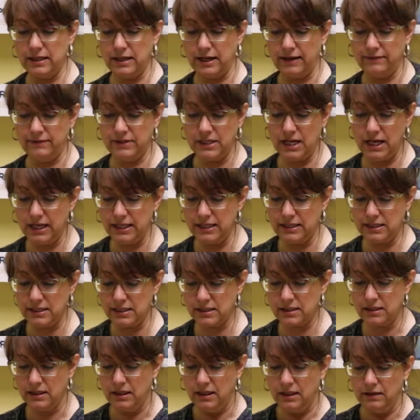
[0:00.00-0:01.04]
I've
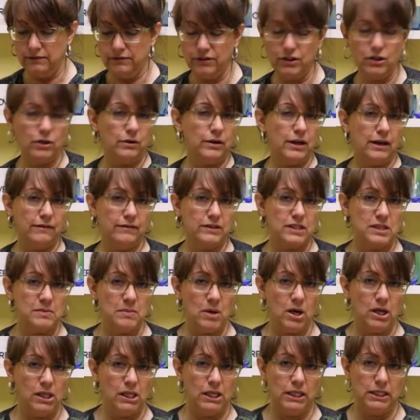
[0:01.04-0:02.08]
diced. If you don't have a
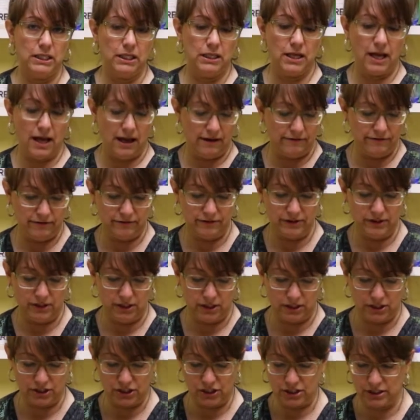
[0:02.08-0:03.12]
small onion, half of a
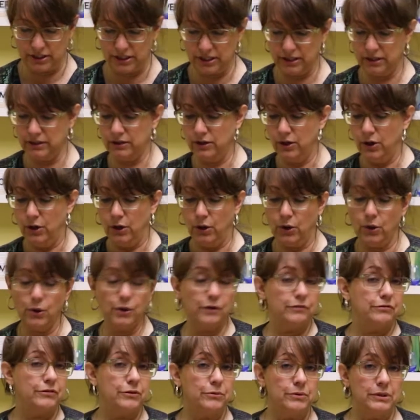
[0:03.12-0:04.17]
large onion, or
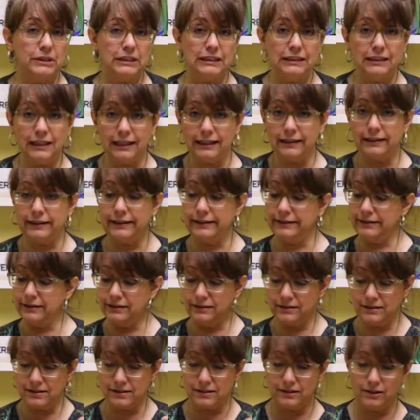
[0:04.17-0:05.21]
if you really like
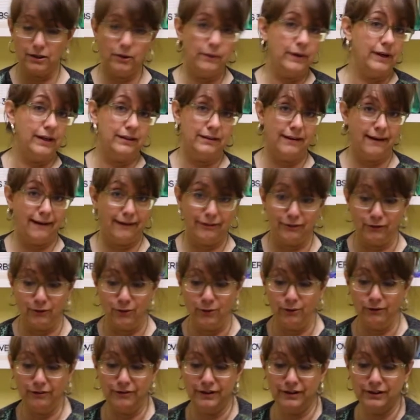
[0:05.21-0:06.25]
onions, go ahead and add the
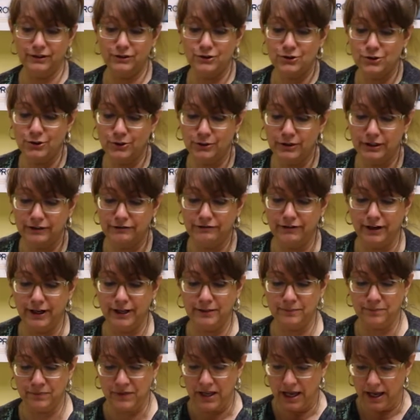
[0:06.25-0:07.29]
whole thing. It's totally fine.